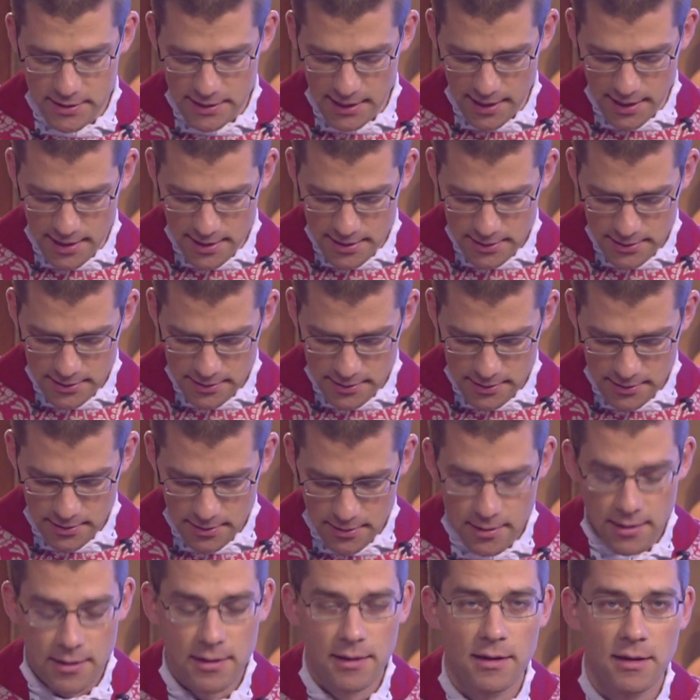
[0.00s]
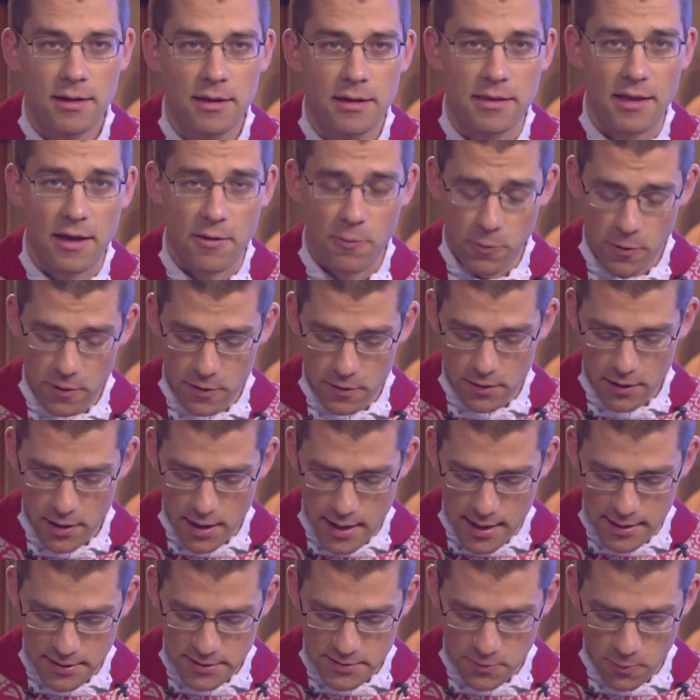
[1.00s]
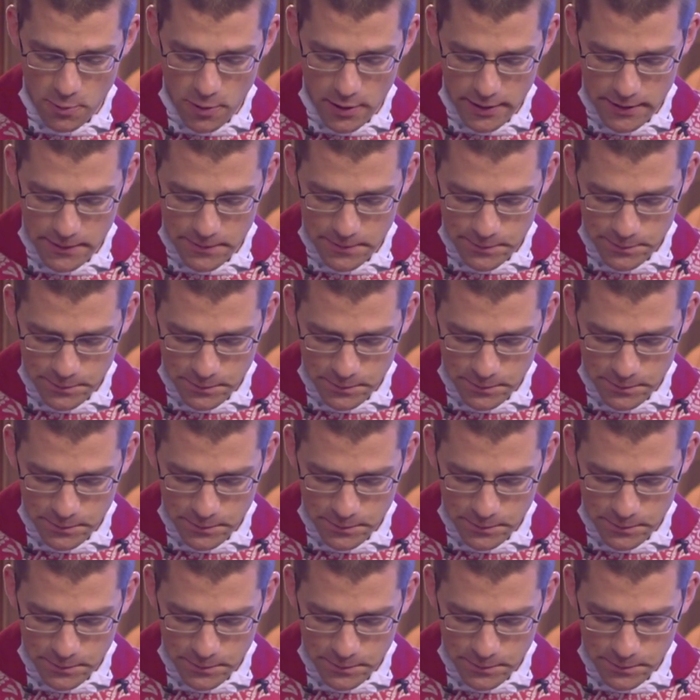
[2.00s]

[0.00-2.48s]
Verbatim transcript: days, they were as one.